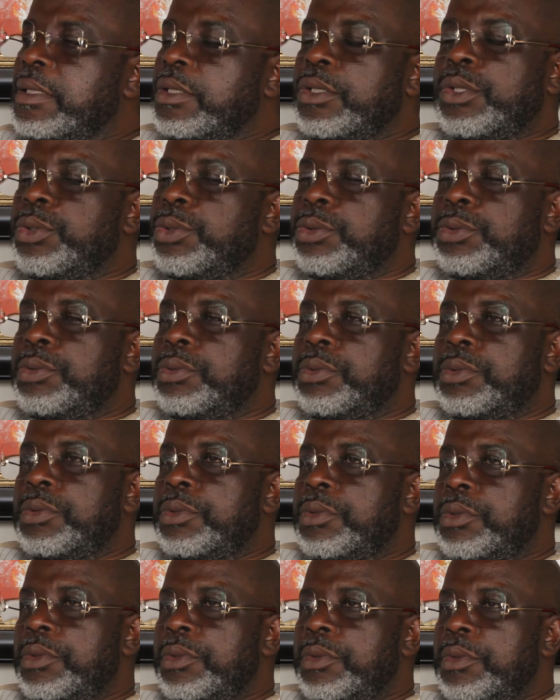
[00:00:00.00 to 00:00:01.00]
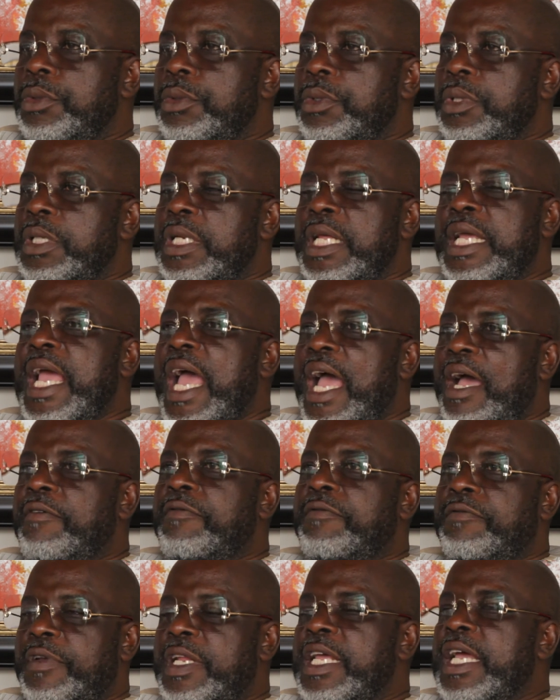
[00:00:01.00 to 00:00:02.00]
No. They
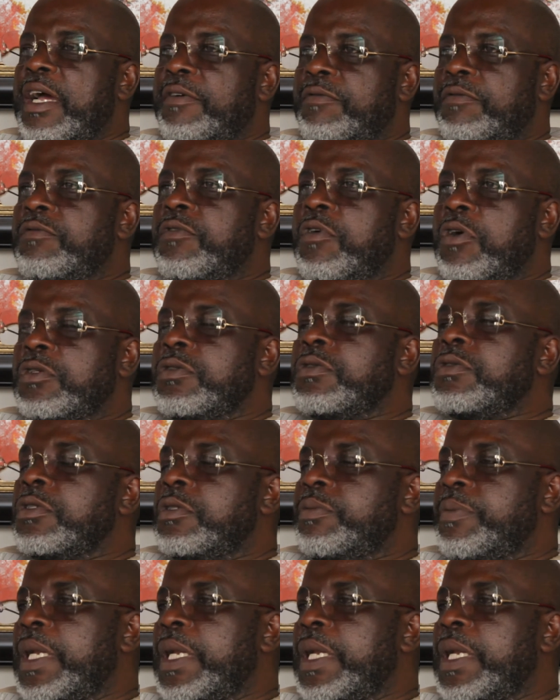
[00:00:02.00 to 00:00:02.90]
have, they have got good